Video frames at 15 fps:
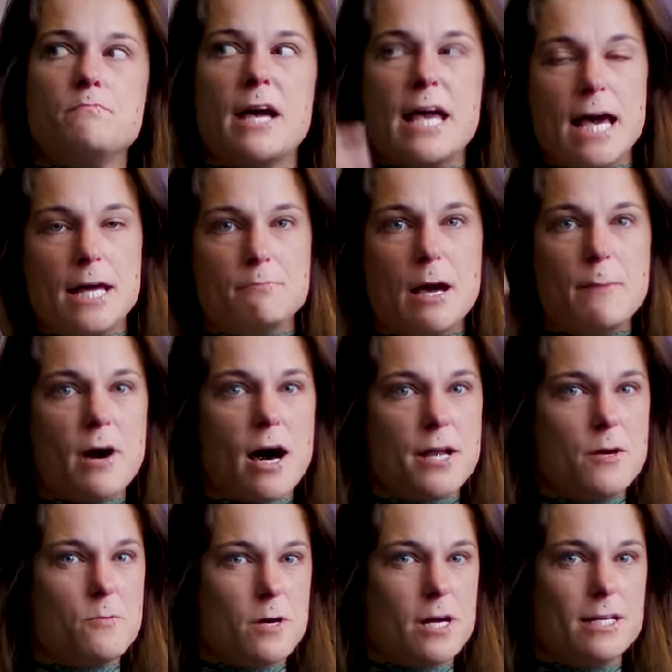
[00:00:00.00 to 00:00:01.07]
my head, my
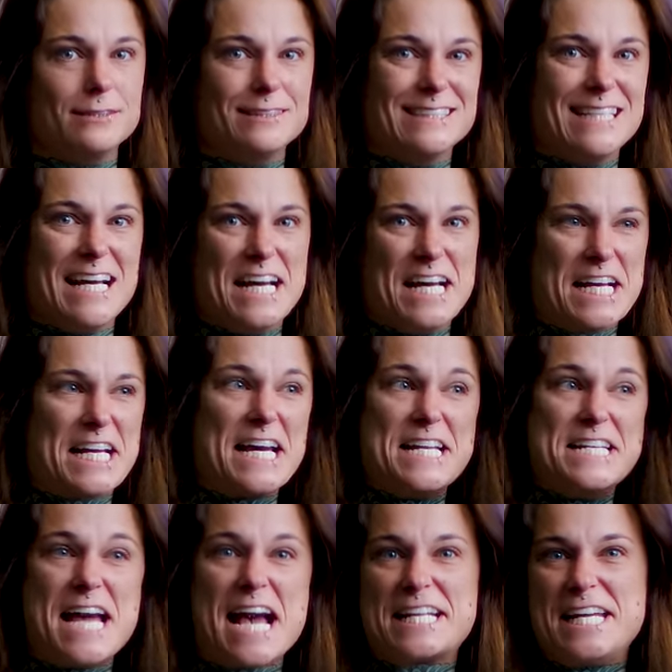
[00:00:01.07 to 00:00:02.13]
body weren't
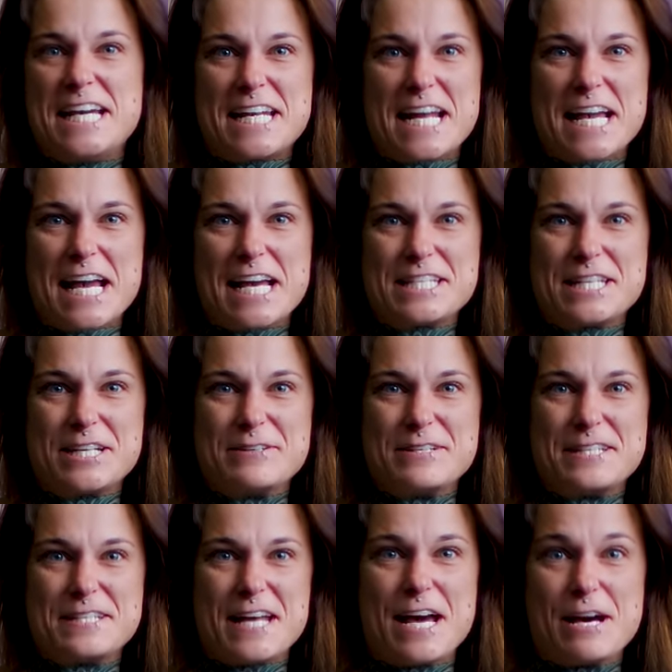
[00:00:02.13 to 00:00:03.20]
connected, I guess you
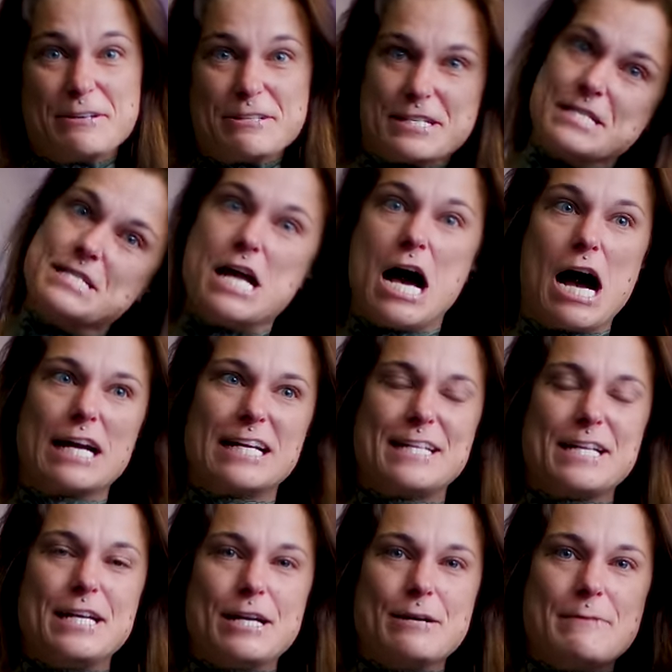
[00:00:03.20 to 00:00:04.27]
would say. I was knocked,
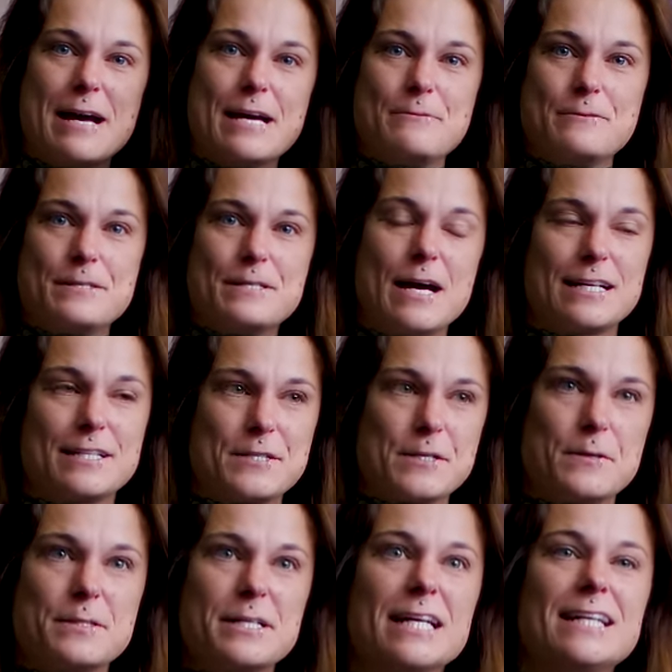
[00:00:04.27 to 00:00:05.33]
you know, my head was knocked.
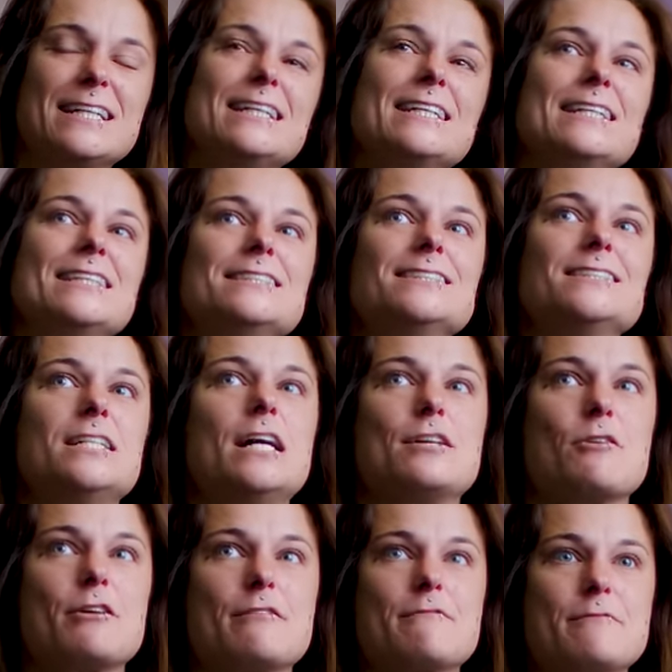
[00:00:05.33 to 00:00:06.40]
So in
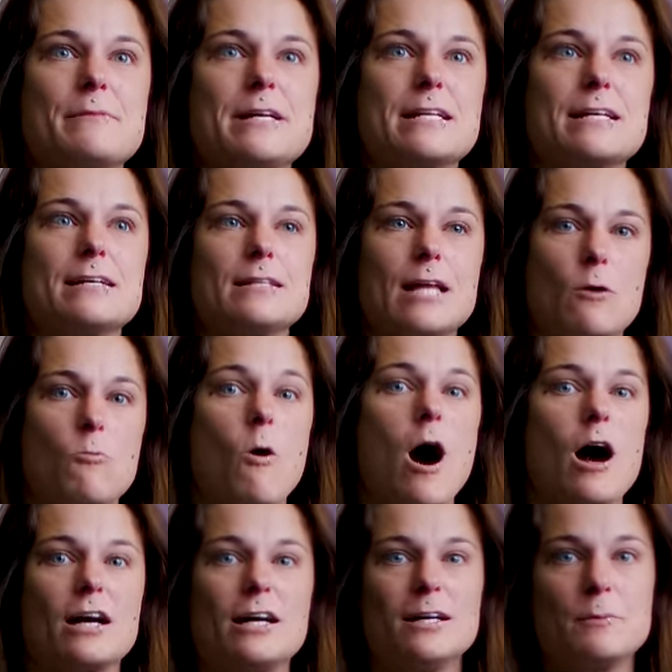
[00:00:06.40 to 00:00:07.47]
order for me to like
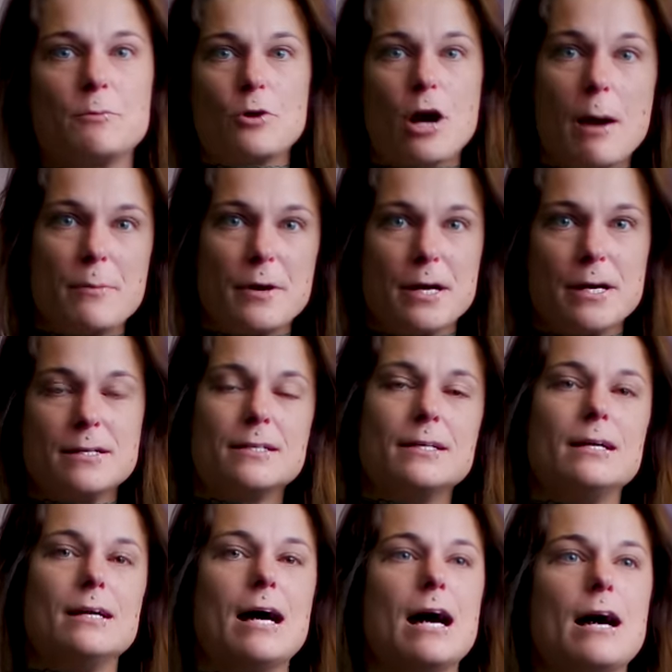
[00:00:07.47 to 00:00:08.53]
walk proper,
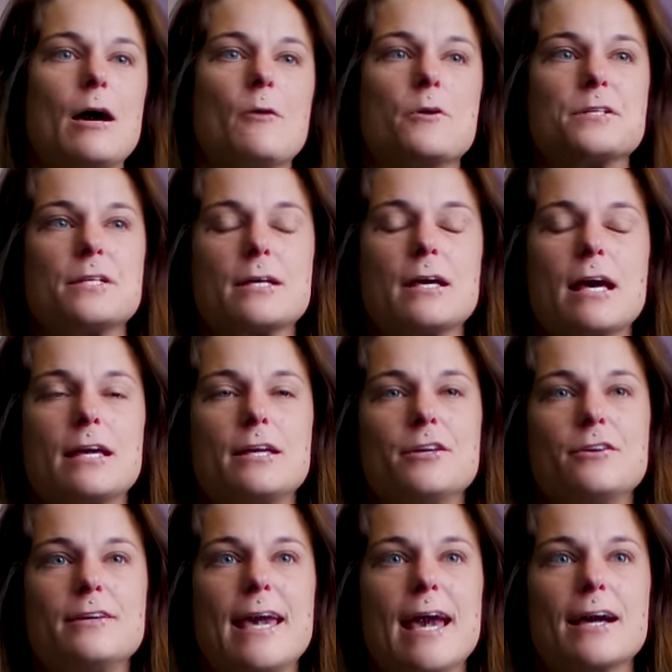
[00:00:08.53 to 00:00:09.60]
you
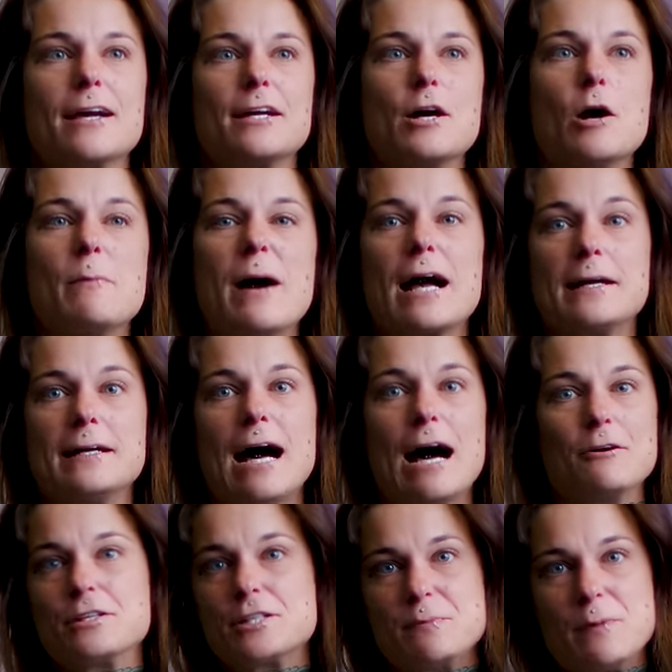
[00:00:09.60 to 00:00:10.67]
can't go back
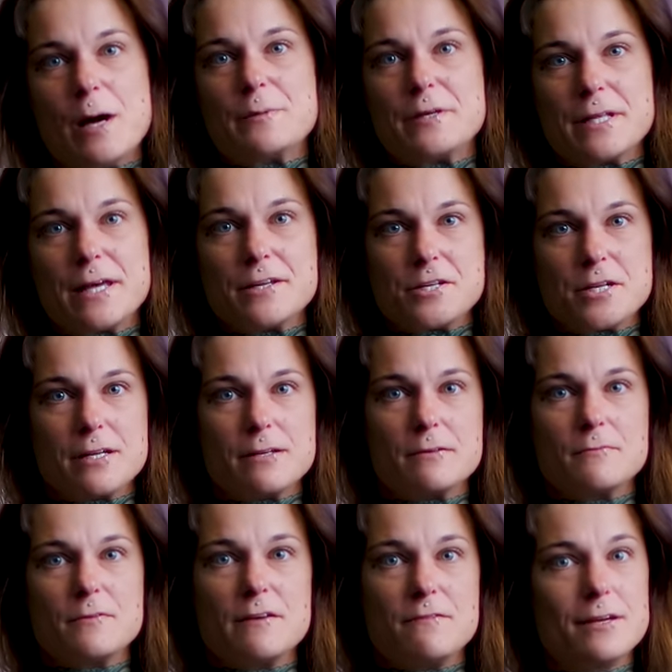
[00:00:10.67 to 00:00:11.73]
out into
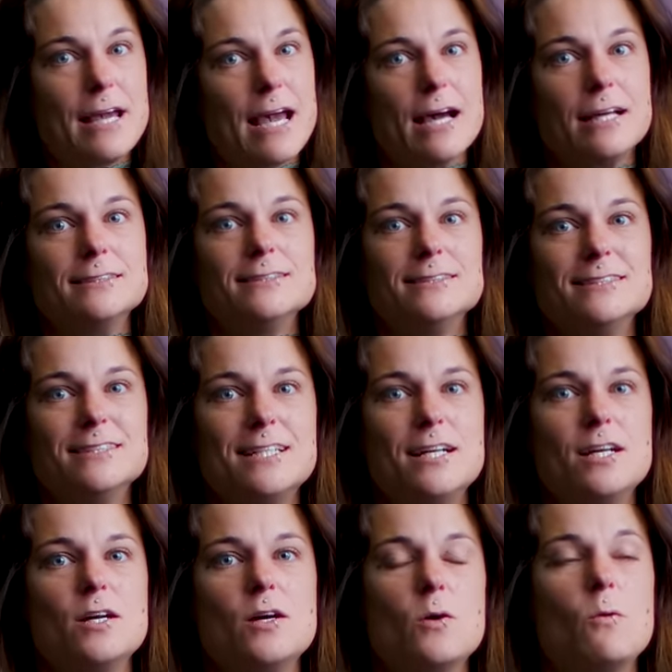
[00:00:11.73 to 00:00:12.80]
population if you can't
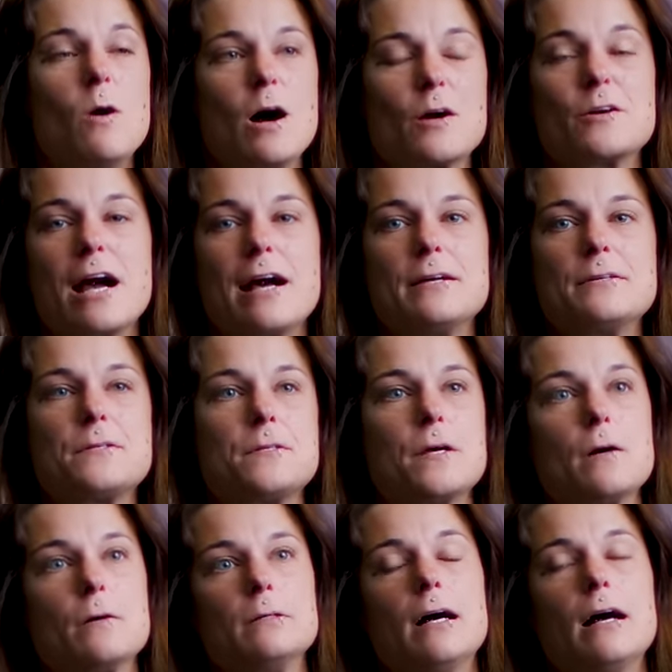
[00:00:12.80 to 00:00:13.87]
walk right.
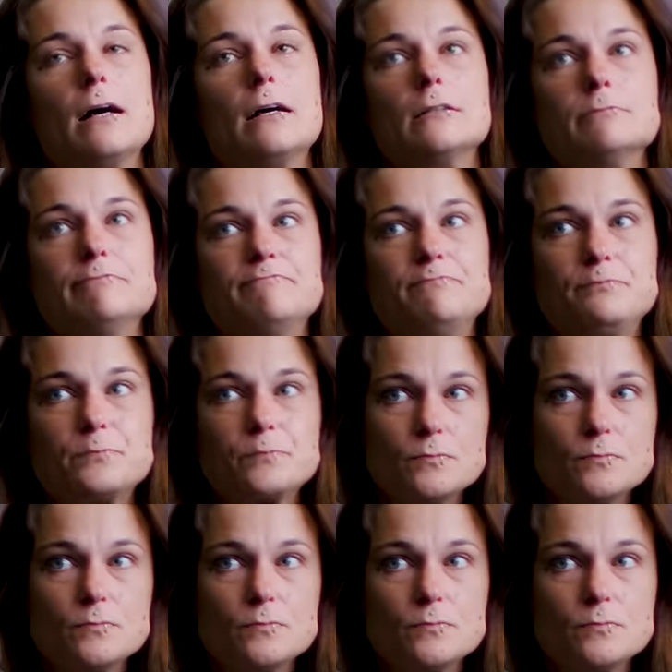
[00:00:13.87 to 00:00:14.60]
So I